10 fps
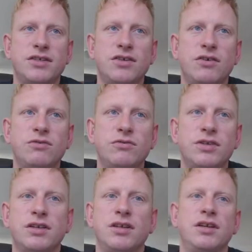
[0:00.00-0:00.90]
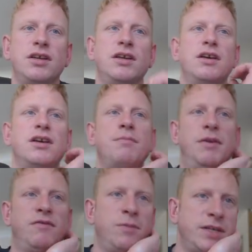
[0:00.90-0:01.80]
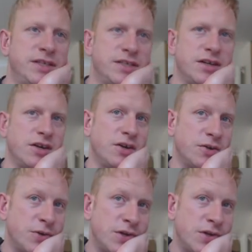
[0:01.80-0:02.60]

sold a couple of weeks ago.